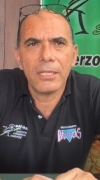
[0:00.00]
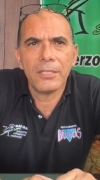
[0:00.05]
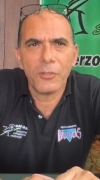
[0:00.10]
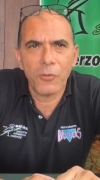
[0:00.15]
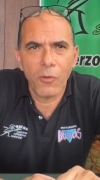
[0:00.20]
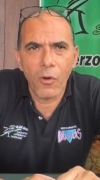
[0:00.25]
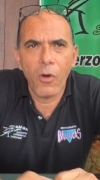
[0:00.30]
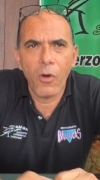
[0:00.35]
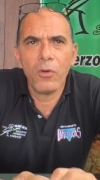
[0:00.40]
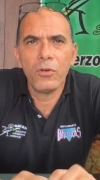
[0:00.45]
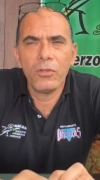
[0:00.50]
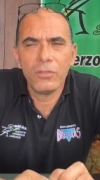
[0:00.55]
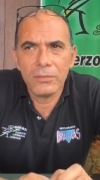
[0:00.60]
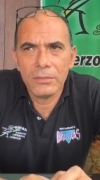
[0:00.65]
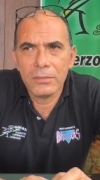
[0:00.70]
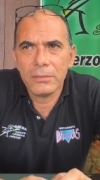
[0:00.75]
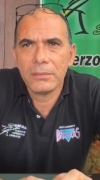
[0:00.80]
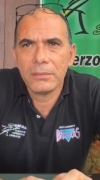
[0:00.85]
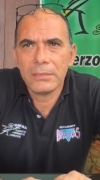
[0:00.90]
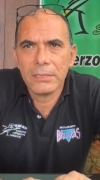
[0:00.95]
in a row,
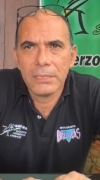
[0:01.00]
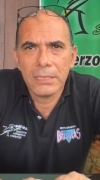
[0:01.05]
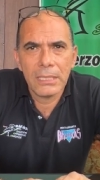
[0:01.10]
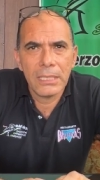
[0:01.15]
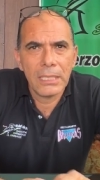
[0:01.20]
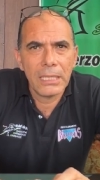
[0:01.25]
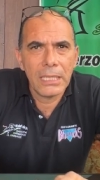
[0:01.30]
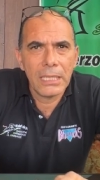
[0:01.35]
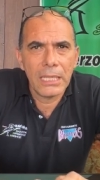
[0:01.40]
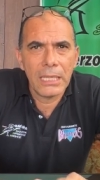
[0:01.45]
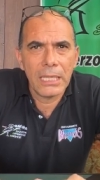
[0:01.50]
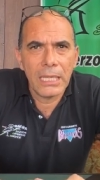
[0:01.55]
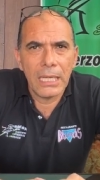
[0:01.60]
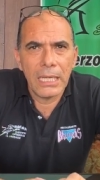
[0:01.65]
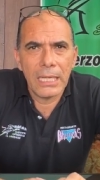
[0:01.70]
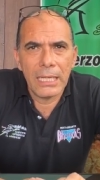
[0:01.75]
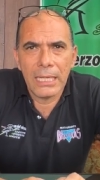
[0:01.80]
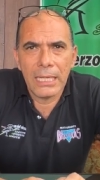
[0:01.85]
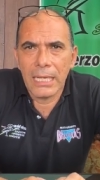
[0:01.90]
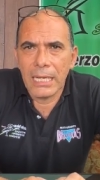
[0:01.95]

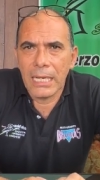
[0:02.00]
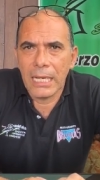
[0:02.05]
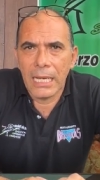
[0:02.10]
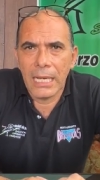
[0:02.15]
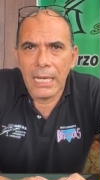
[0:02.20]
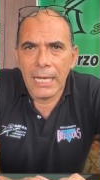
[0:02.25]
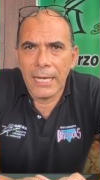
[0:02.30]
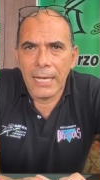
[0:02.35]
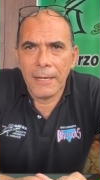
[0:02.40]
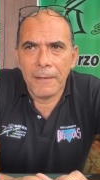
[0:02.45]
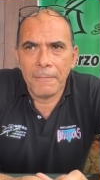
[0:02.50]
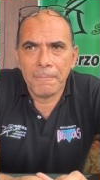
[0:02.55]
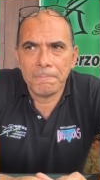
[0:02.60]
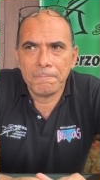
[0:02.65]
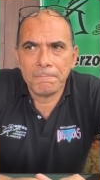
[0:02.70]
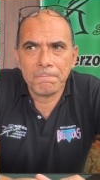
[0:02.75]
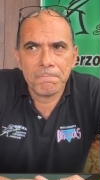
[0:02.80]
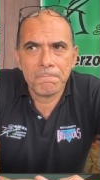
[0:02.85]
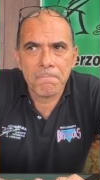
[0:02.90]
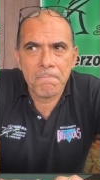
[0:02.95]
and
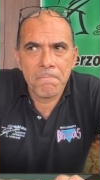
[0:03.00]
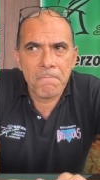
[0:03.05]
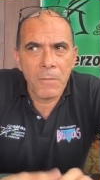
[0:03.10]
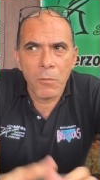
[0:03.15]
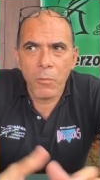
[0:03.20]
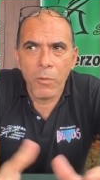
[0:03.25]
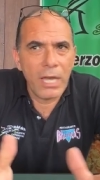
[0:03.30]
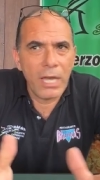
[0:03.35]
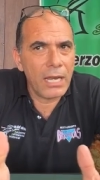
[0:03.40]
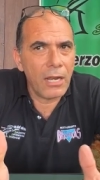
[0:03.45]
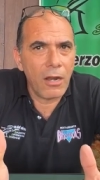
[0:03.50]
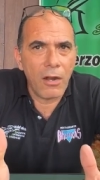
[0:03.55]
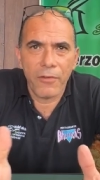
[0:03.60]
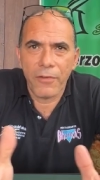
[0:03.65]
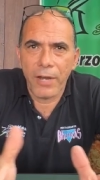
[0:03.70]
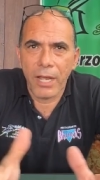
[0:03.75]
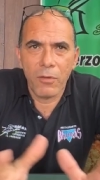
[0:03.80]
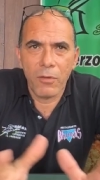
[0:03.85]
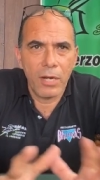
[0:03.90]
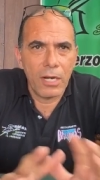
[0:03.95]
um, we got a
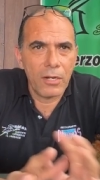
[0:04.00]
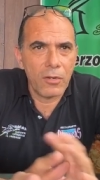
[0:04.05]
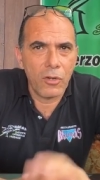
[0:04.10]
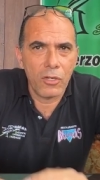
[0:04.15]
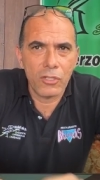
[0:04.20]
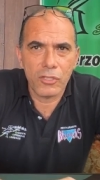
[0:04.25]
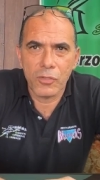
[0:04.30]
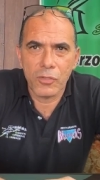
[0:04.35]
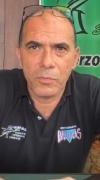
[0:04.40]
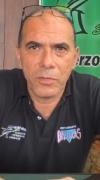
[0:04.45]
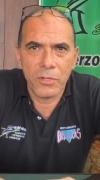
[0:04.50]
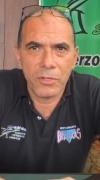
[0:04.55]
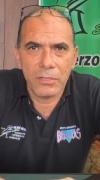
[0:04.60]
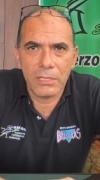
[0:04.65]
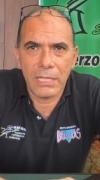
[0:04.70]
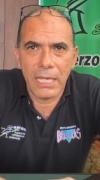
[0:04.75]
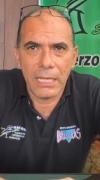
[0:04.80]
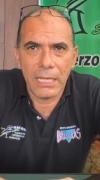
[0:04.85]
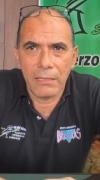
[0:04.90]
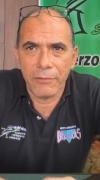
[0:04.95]
regular customer,
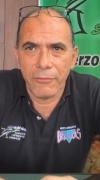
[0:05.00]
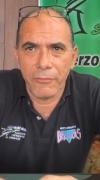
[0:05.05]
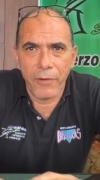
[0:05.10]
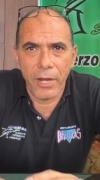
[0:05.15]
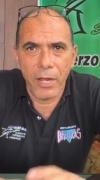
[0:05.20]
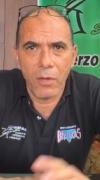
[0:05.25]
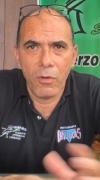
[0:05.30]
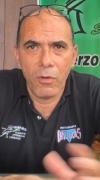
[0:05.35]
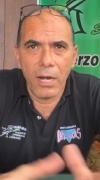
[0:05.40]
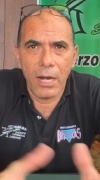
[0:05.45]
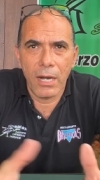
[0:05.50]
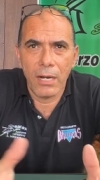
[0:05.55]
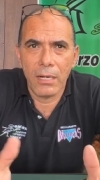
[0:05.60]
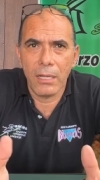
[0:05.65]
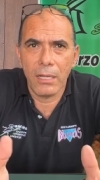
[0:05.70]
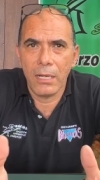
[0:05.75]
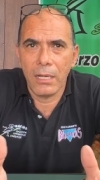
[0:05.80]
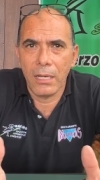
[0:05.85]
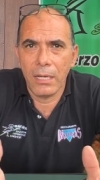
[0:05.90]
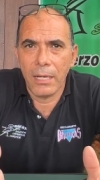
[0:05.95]
like regular
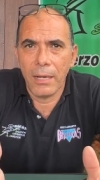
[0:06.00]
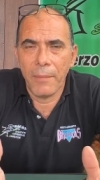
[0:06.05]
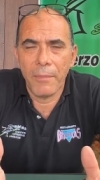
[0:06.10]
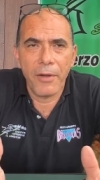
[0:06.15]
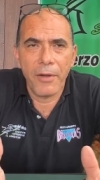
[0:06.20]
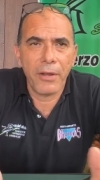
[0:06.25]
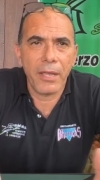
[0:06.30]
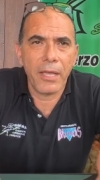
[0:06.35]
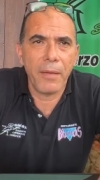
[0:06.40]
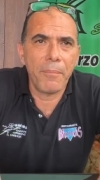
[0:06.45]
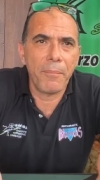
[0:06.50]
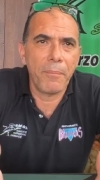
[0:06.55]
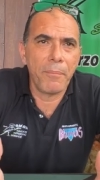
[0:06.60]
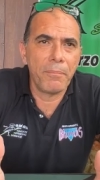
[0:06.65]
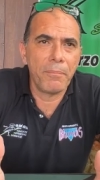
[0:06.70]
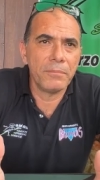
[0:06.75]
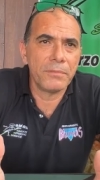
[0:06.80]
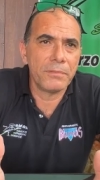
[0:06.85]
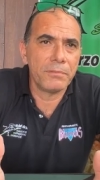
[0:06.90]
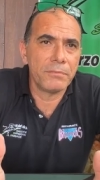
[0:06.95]
uh, American
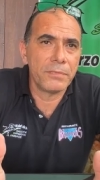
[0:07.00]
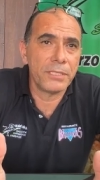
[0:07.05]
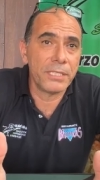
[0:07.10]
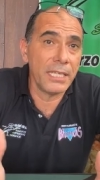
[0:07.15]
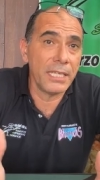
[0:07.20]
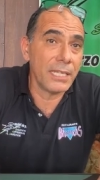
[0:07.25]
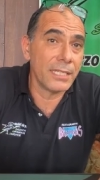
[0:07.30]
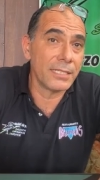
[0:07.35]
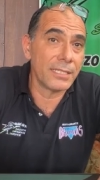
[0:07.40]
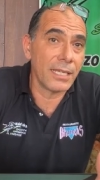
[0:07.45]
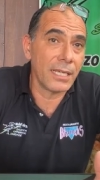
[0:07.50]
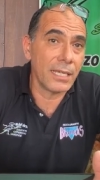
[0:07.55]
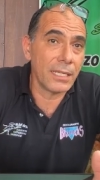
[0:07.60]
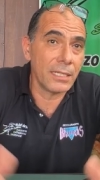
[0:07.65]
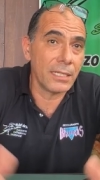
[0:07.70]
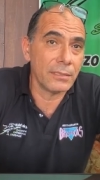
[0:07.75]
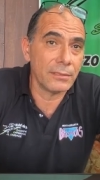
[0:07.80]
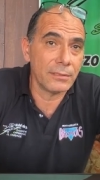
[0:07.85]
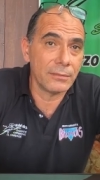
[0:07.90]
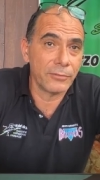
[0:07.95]

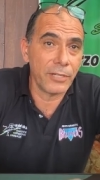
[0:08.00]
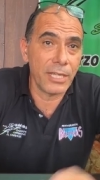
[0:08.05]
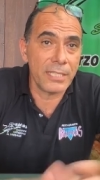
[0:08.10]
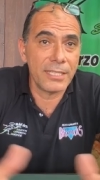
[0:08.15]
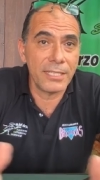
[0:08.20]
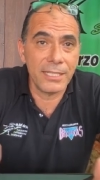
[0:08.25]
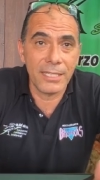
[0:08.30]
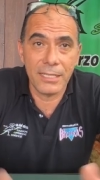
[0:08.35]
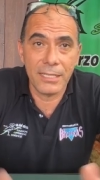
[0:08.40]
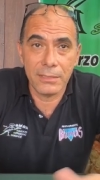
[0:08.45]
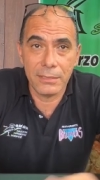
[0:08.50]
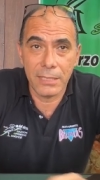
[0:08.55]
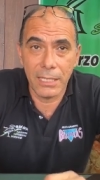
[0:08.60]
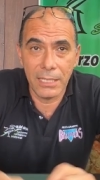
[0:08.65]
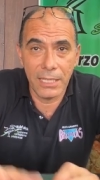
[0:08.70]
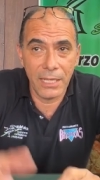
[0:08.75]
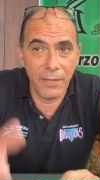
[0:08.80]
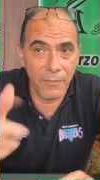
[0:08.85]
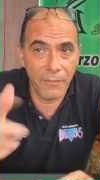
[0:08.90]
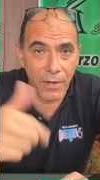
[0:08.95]
citizen and resident. They
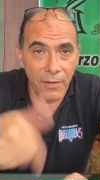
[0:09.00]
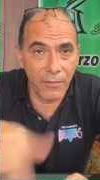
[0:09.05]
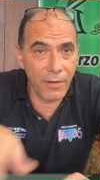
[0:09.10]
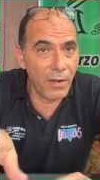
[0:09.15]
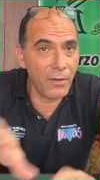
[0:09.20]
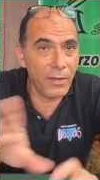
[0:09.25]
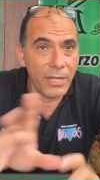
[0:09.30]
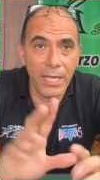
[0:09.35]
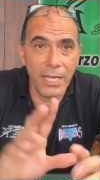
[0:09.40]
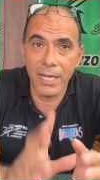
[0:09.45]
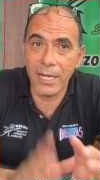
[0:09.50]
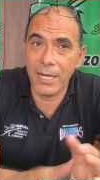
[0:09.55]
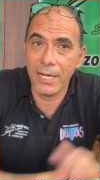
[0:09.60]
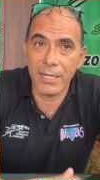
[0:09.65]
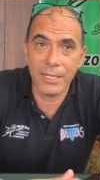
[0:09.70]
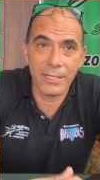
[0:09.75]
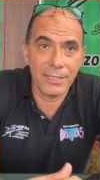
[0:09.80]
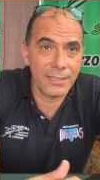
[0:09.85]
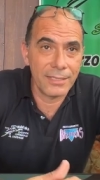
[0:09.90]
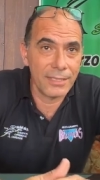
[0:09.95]
live around
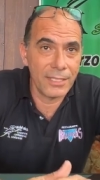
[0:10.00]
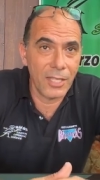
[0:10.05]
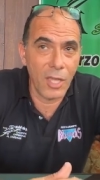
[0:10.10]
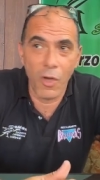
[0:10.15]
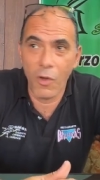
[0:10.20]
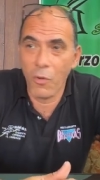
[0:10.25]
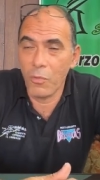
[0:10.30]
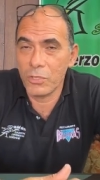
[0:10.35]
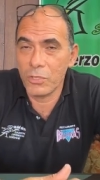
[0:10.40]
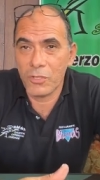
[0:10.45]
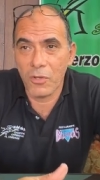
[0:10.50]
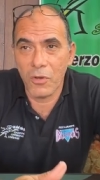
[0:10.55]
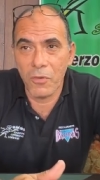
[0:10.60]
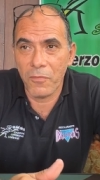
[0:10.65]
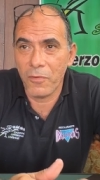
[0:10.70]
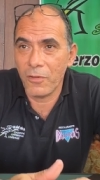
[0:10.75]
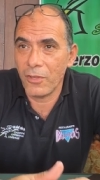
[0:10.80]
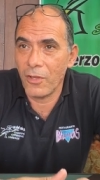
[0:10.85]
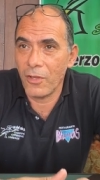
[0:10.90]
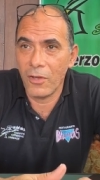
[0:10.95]
here. They always
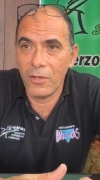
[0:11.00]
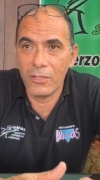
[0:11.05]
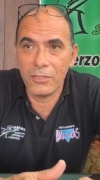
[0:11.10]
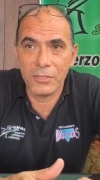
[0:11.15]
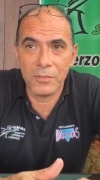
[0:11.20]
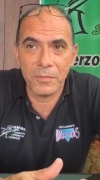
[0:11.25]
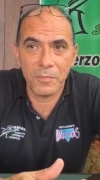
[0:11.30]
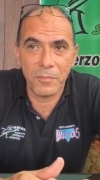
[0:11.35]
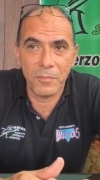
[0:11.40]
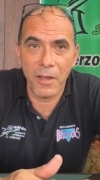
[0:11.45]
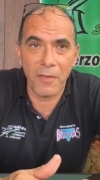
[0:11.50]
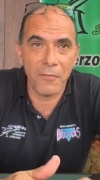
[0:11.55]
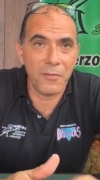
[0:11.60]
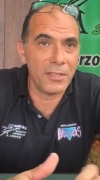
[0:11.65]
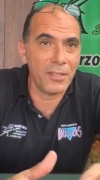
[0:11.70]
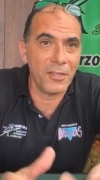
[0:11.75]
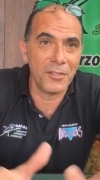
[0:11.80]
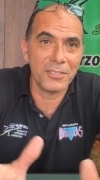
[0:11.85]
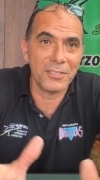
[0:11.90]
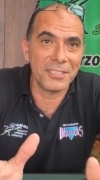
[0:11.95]
come for lunch,
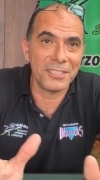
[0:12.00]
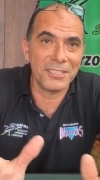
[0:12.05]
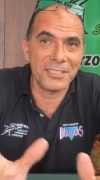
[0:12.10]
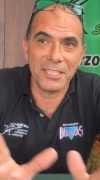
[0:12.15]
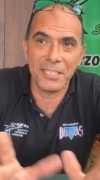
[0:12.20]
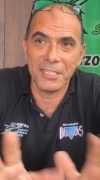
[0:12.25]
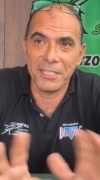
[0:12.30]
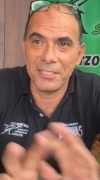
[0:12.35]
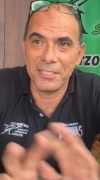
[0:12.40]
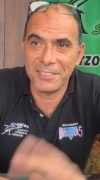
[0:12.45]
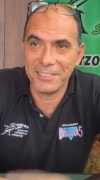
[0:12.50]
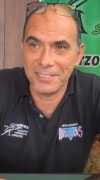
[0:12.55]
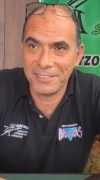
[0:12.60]
breakfast, lunch, and dinner